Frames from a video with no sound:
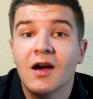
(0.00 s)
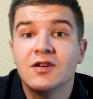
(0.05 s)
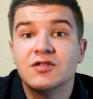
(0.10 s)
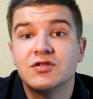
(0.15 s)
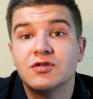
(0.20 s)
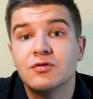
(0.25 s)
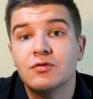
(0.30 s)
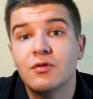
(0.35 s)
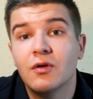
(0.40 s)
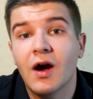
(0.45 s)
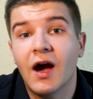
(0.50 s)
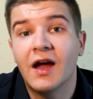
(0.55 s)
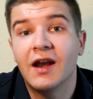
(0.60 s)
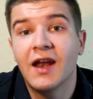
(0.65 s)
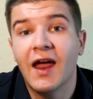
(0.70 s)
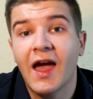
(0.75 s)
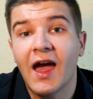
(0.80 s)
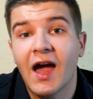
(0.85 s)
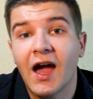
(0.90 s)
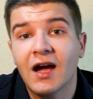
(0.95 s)
to
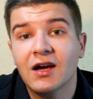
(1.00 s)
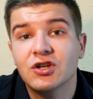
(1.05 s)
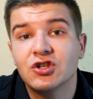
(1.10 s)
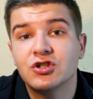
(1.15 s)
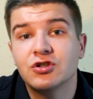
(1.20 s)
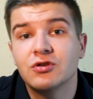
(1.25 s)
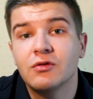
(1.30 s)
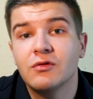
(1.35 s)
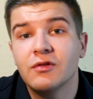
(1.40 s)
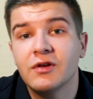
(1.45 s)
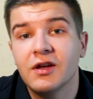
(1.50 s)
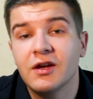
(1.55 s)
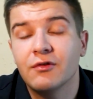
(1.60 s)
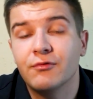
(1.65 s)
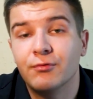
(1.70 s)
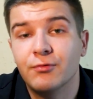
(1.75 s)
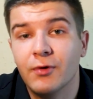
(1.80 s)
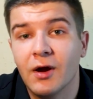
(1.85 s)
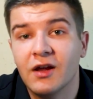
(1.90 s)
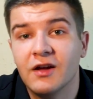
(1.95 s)
an
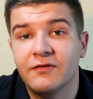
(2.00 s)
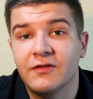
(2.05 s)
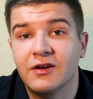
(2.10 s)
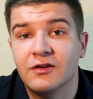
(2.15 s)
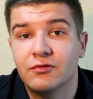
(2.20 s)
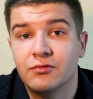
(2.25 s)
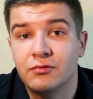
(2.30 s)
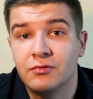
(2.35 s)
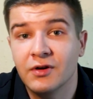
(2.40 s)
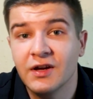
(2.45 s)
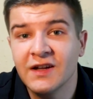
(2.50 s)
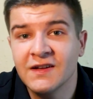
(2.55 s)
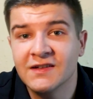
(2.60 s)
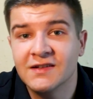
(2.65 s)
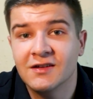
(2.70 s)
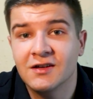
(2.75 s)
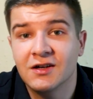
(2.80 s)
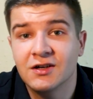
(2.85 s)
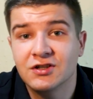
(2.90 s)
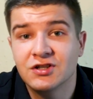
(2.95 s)
actually relevant
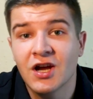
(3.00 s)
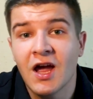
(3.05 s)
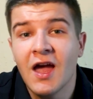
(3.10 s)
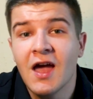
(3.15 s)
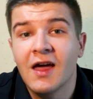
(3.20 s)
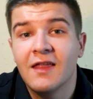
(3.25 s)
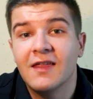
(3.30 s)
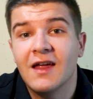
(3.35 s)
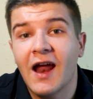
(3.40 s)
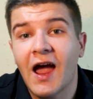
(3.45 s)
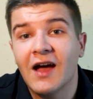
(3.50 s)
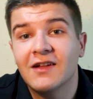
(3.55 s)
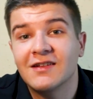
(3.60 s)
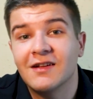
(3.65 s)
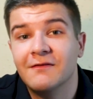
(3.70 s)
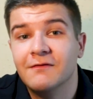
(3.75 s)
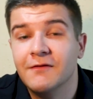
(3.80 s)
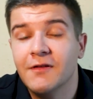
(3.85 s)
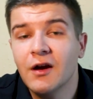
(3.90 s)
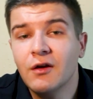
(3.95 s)
research that
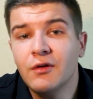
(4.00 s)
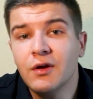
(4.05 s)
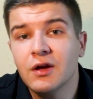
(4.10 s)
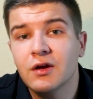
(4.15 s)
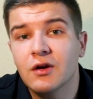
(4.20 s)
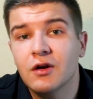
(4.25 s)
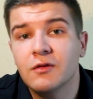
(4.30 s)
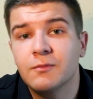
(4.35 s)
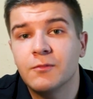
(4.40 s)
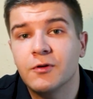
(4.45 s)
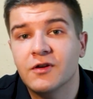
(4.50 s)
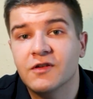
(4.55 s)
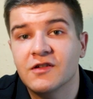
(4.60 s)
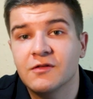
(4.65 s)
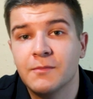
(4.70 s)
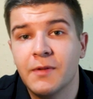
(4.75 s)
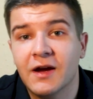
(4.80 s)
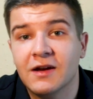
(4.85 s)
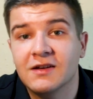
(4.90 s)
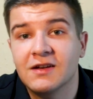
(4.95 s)
has a very good
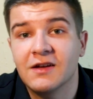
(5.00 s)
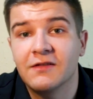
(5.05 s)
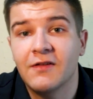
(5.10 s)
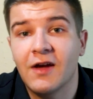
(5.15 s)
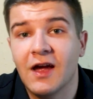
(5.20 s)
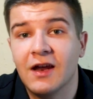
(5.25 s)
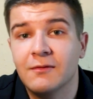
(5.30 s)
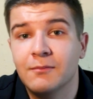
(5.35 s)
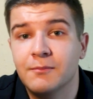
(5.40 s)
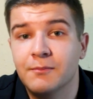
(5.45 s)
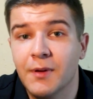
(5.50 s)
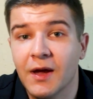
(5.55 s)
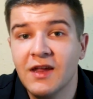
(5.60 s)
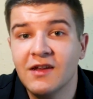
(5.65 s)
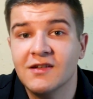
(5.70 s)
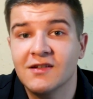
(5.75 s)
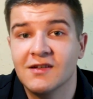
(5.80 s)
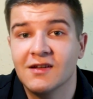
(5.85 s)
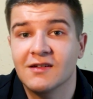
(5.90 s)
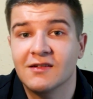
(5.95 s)
perspective and
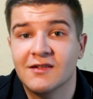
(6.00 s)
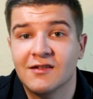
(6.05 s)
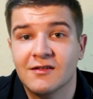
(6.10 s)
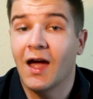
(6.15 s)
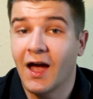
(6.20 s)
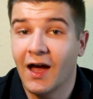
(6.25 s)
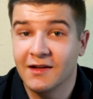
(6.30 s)
basis.